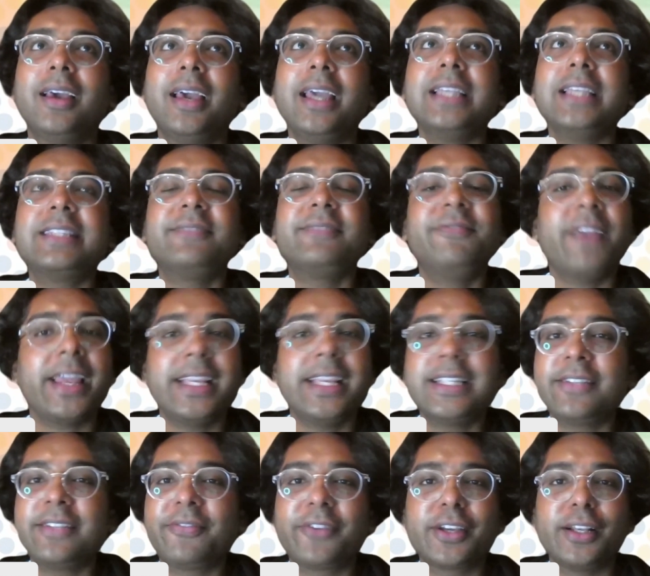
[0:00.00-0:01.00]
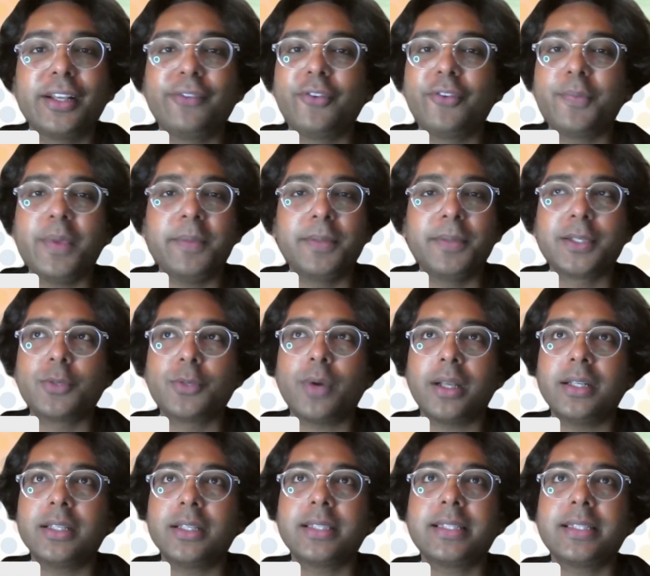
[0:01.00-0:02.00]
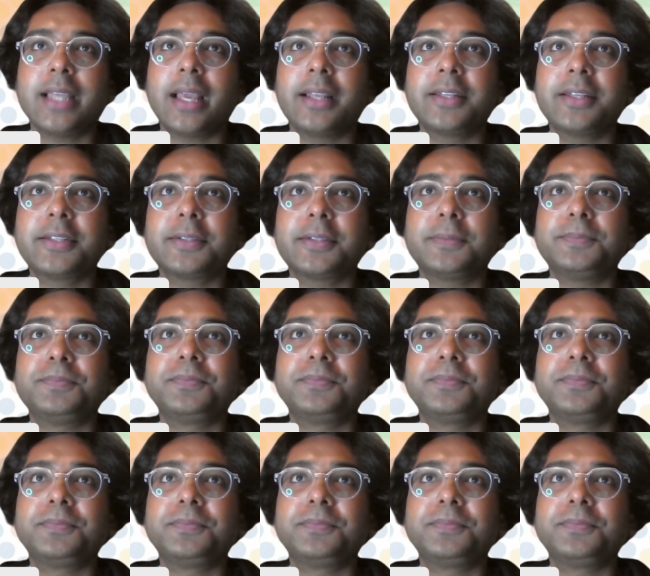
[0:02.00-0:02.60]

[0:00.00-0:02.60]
is very difficult for people to understand.